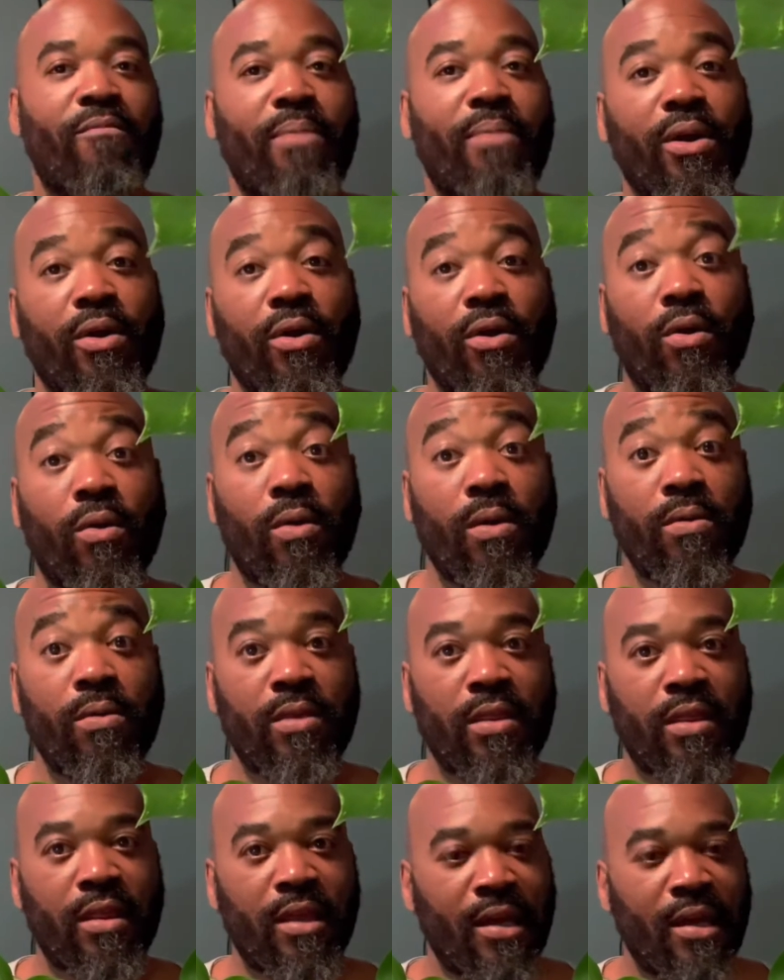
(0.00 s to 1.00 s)
better
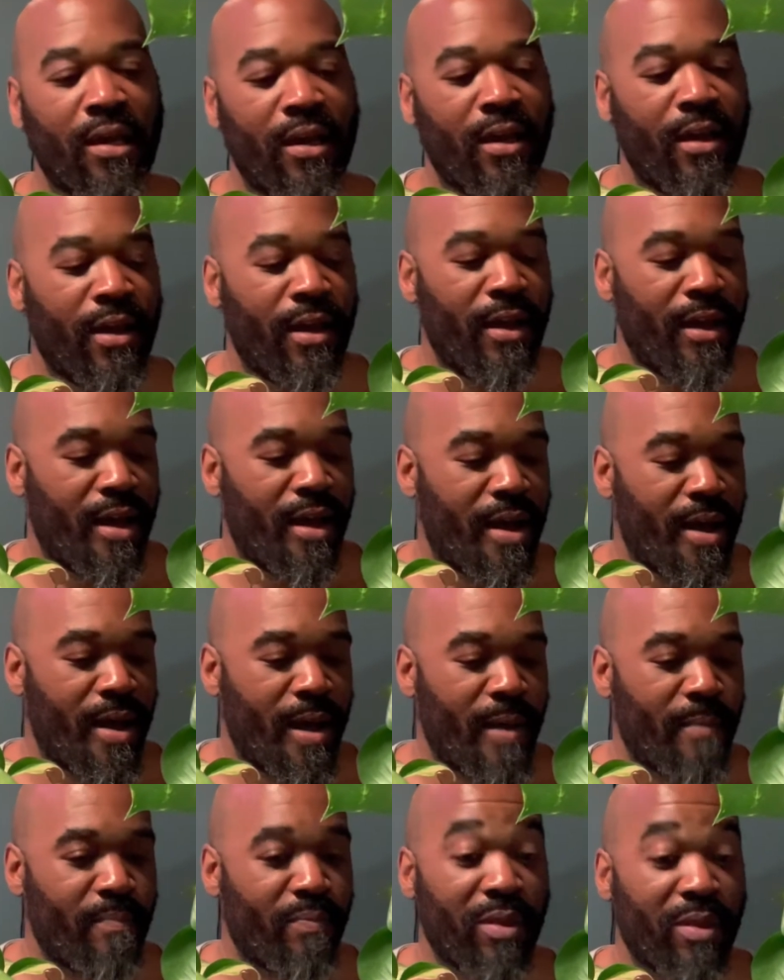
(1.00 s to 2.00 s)
growth,
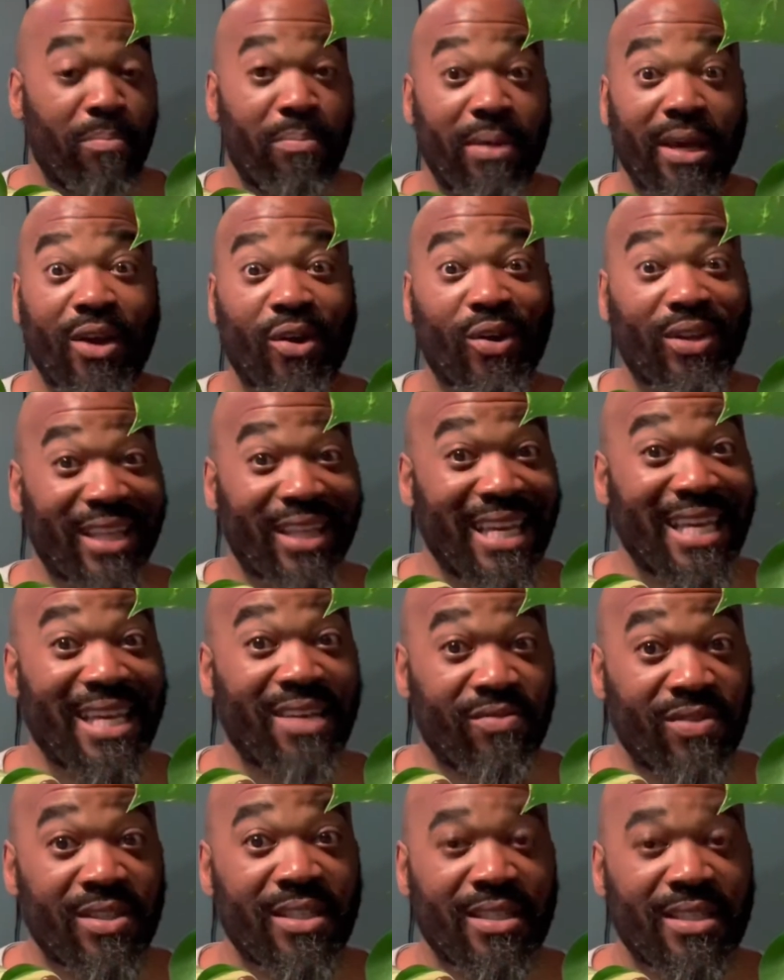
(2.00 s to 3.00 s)
bigger
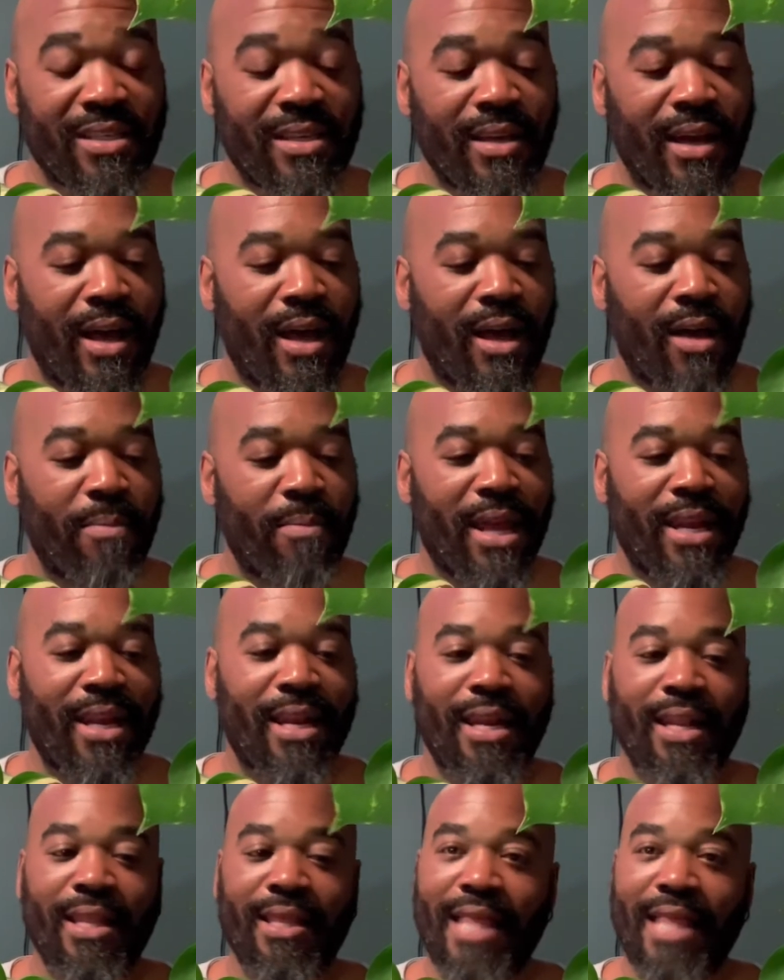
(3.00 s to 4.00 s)
leaves,
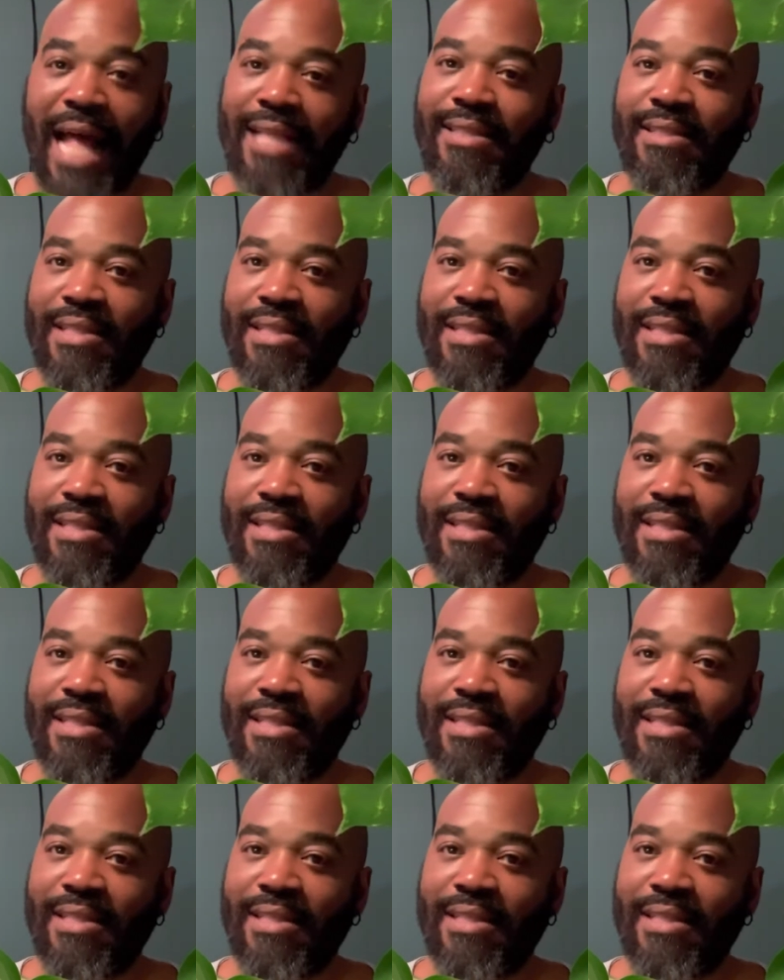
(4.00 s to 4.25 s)
and that's